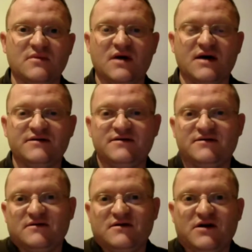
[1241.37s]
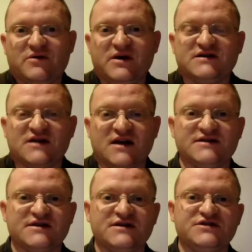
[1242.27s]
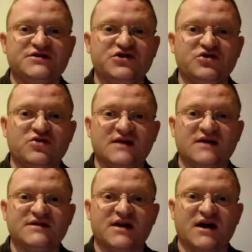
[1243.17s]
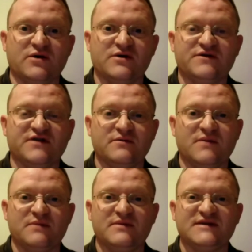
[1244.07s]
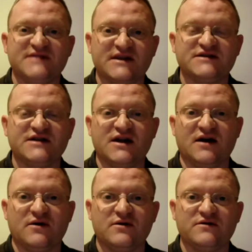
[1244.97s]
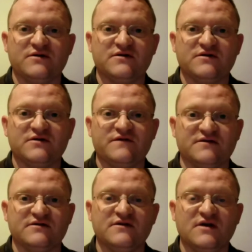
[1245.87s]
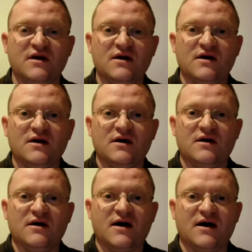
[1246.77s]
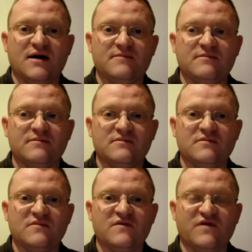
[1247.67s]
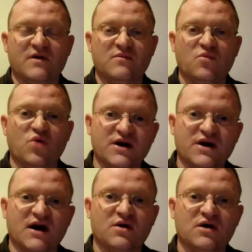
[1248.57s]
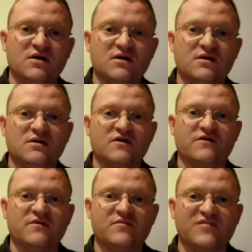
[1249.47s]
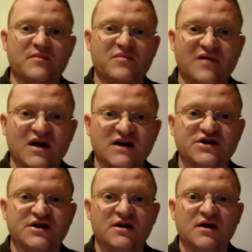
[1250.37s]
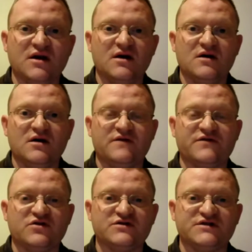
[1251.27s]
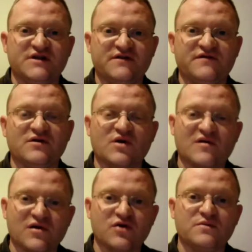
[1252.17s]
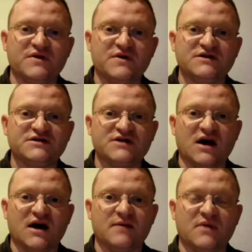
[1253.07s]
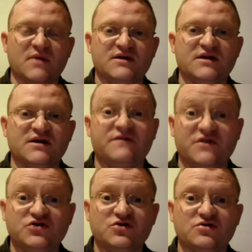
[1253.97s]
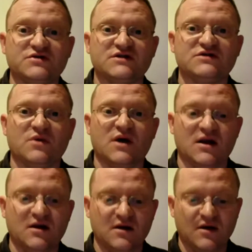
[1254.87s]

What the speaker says: And you know, each lesson is 2 lesson hours, so maybe 16 hours of lessons from 1 hour of preparation. Of course, different groups each time and individuals as well.